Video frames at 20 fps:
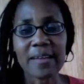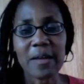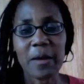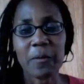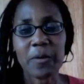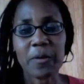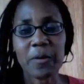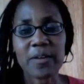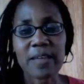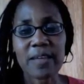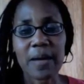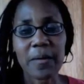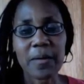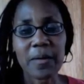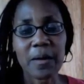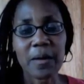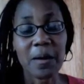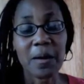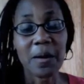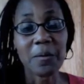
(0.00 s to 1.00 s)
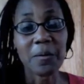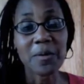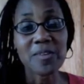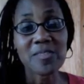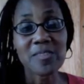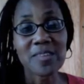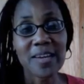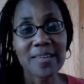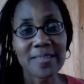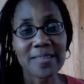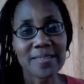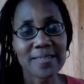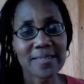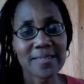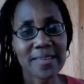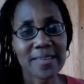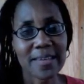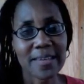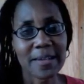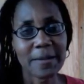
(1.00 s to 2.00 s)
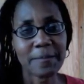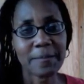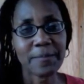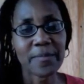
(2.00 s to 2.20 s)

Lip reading: was I would always check to see